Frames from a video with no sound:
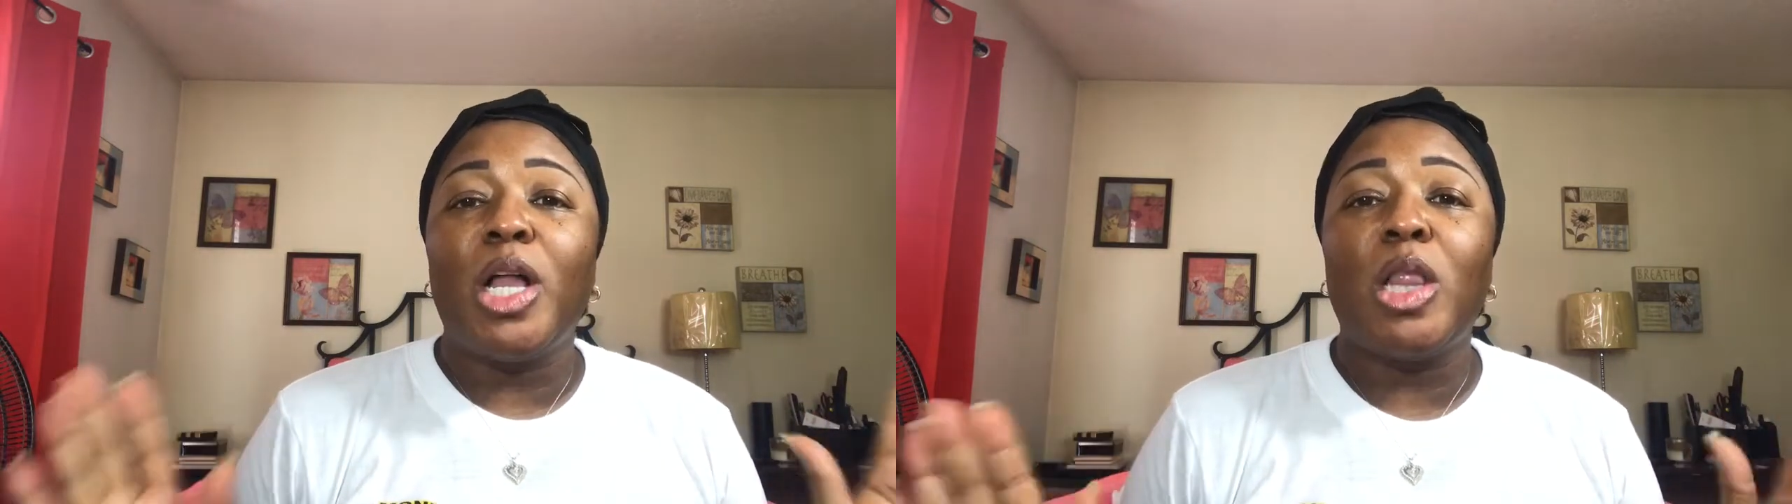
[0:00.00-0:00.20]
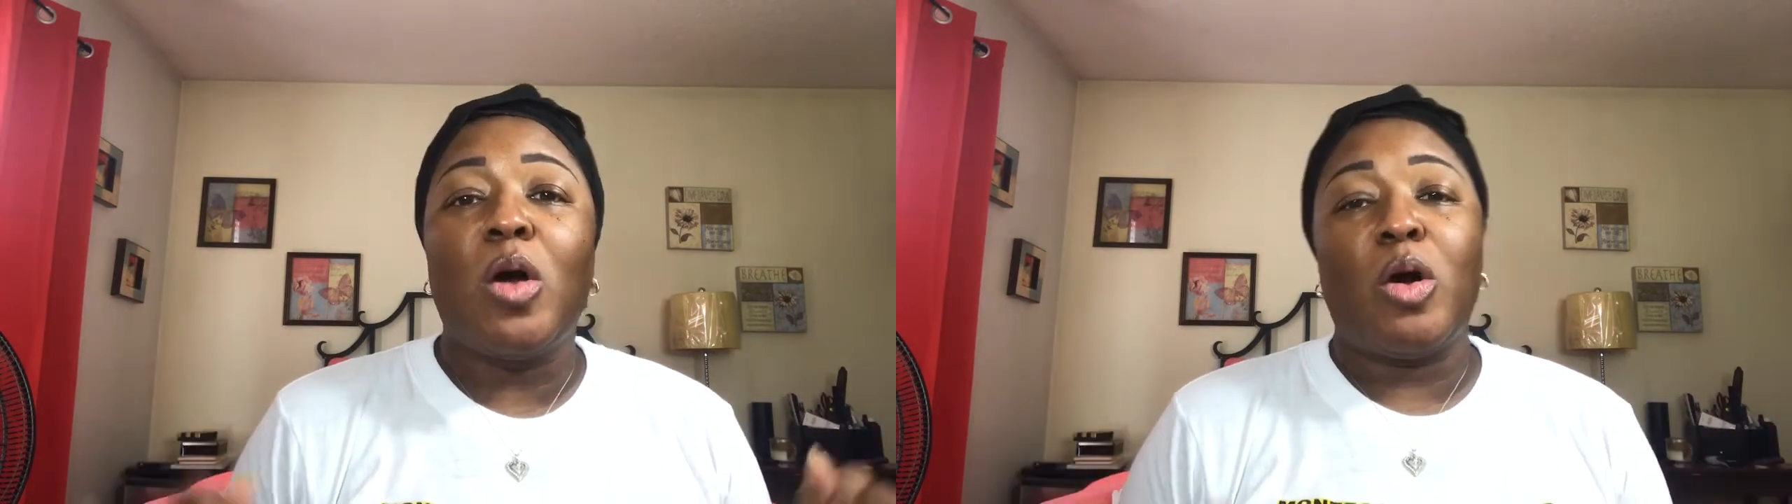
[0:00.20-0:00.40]

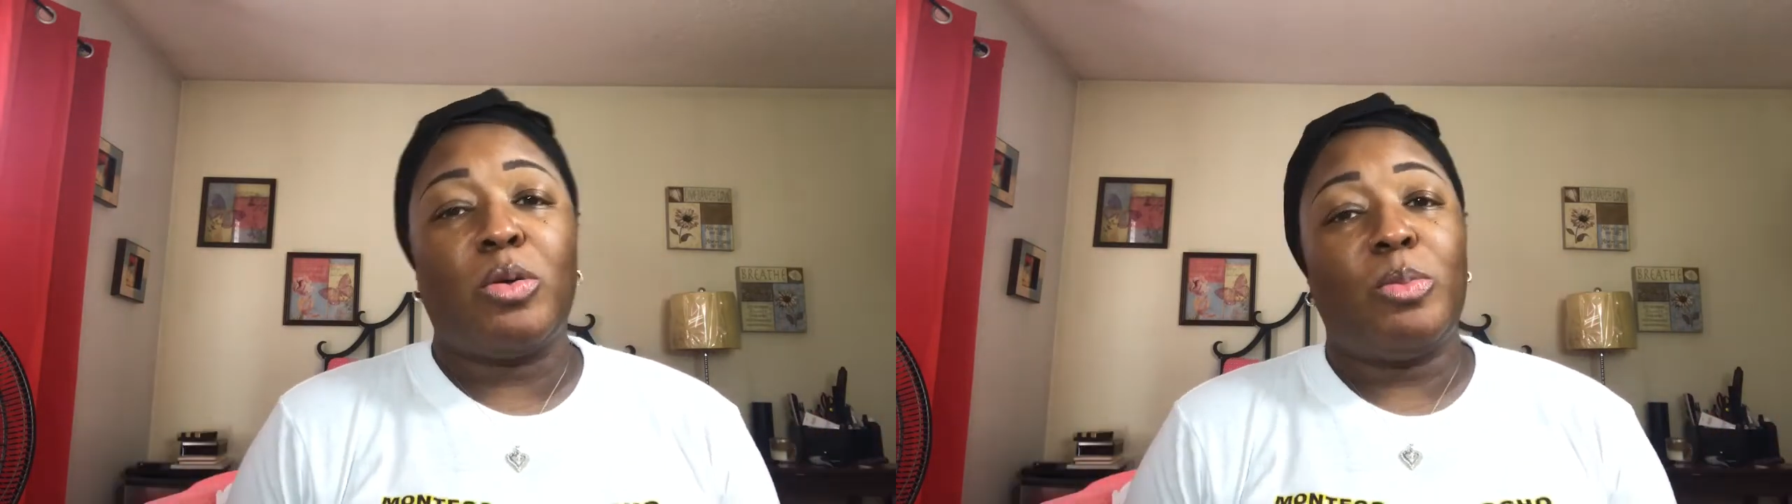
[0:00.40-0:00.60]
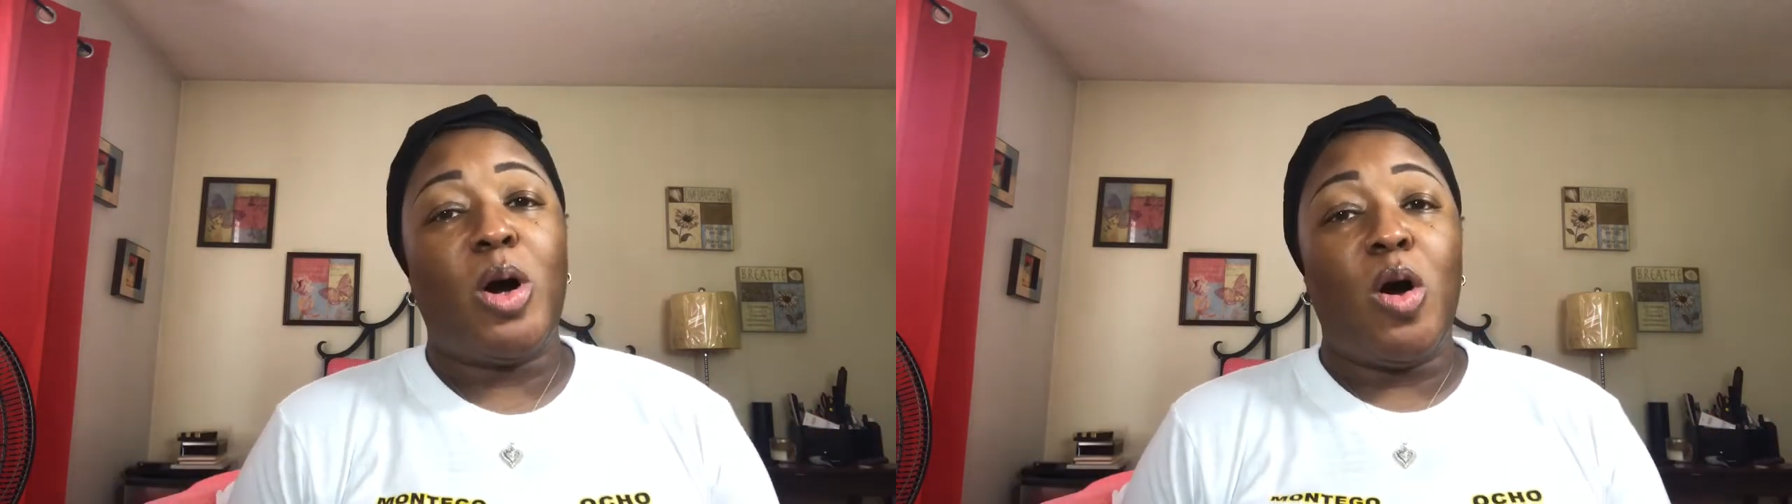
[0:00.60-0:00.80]

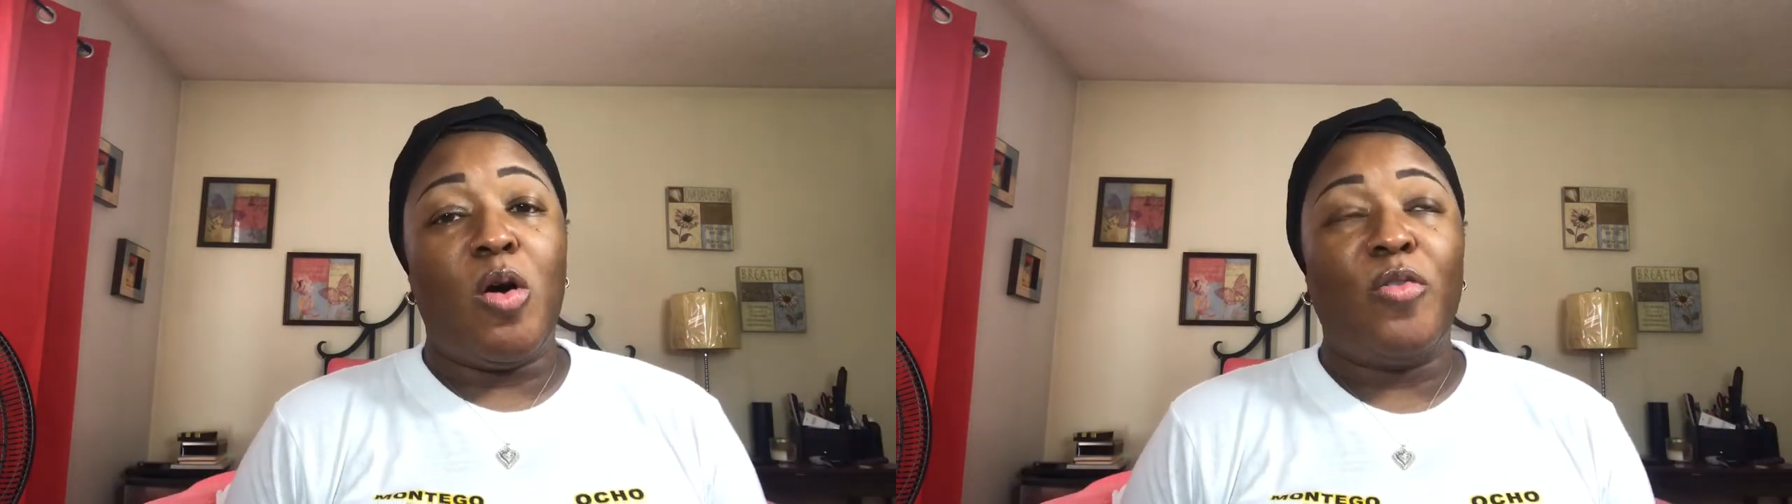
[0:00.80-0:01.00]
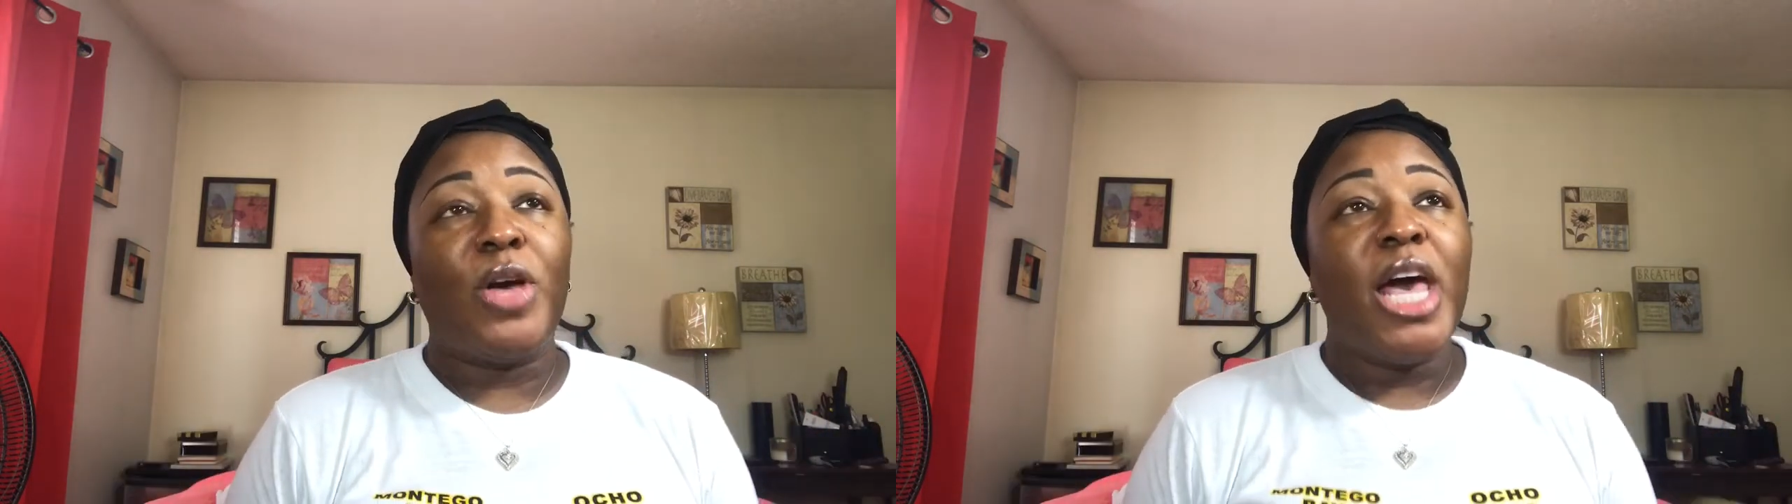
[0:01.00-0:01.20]
alarm off.